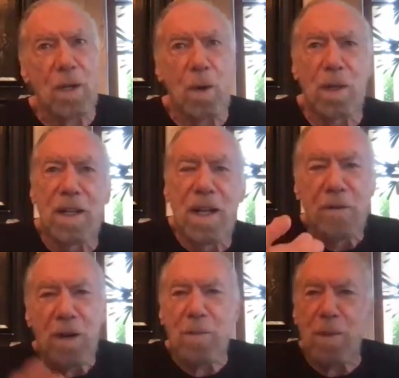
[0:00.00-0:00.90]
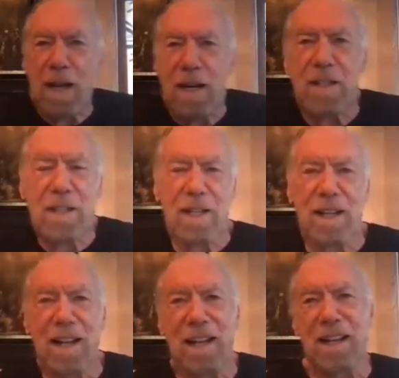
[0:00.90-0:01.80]
Cola. Free po- and I said,
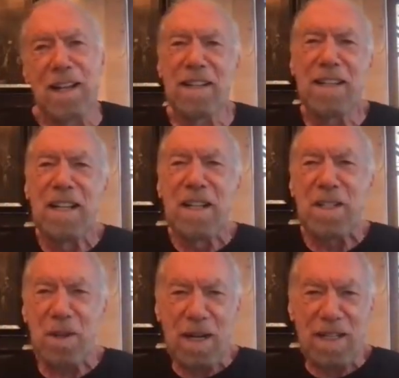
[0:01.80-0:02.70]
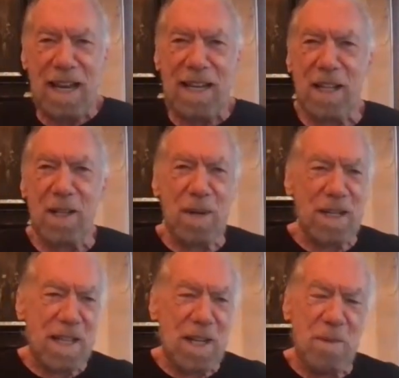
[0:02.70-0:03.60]
aha. So I take
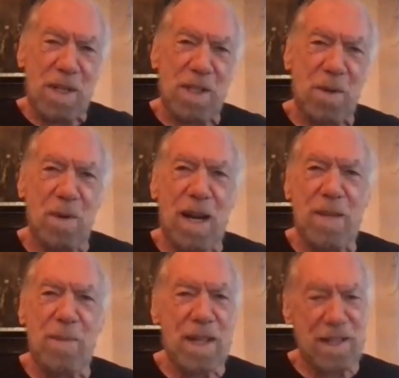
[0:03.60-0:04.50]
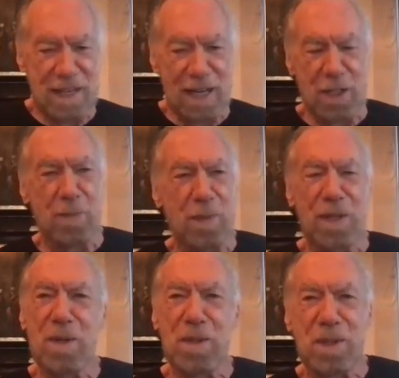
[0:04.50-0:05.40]
Eloise in. We sit right in the middle next to the
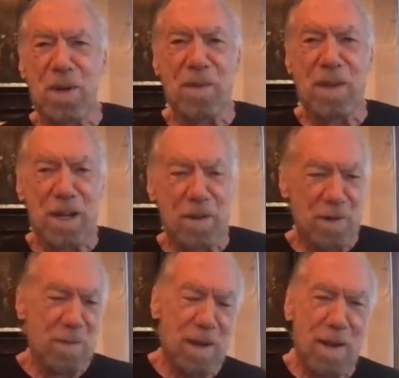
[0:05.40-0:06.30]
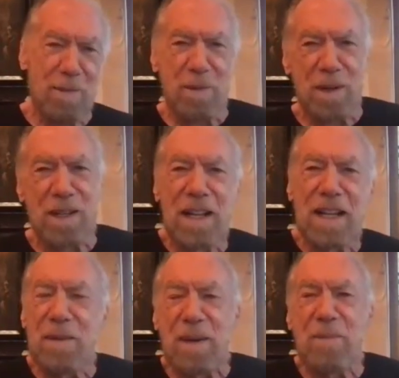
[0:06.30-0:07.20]
producer over here. Free popcorn.
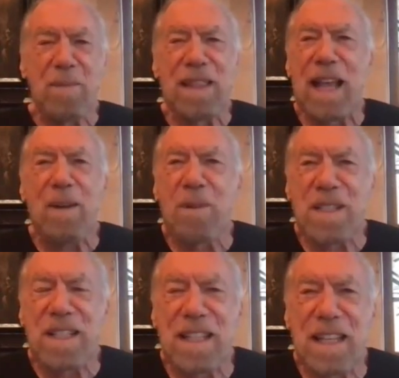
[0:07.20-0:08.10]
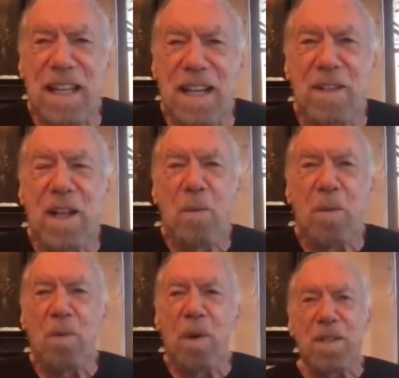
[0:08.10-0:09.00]
I mean, but that wasn't the gift.
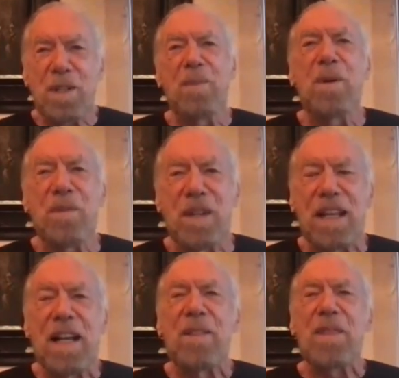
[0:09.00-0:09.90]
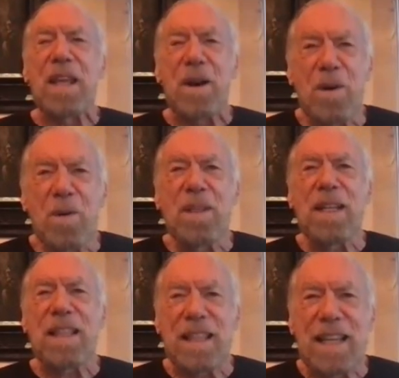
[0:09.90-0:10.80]
We're watching the movie. The
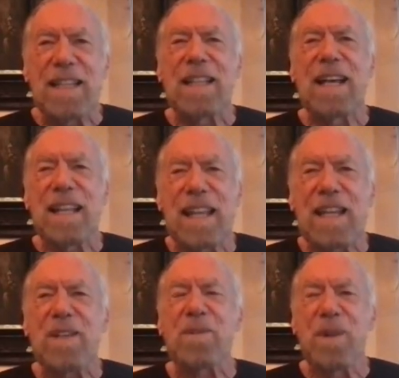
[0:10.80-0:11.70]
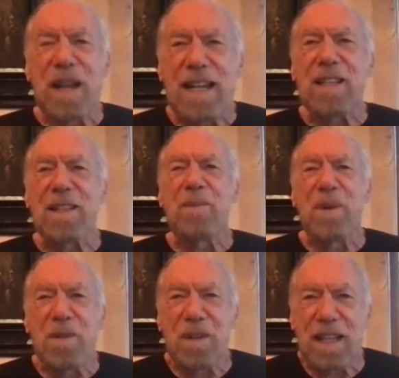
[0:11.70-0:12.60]
only thing that he drank in the
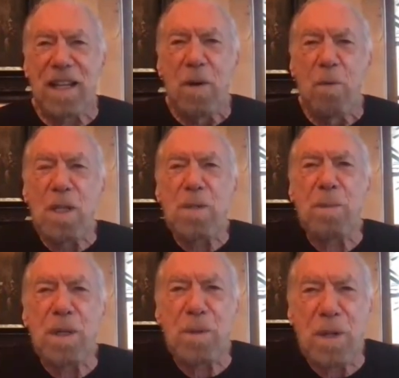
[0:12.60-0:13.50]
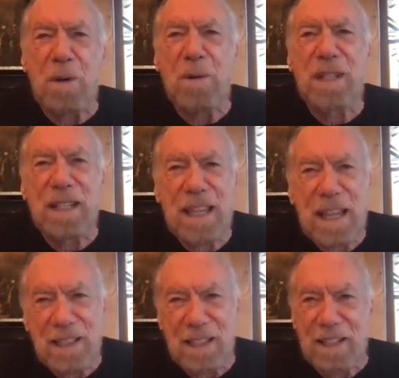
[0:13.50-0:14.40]
movie was Patron
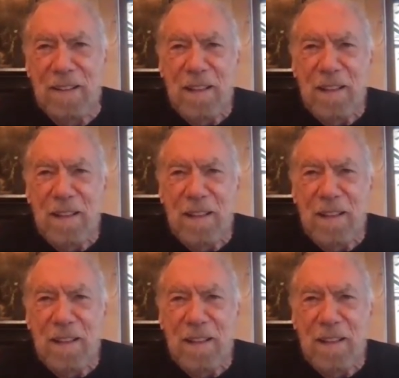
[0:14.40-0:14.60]
tequila.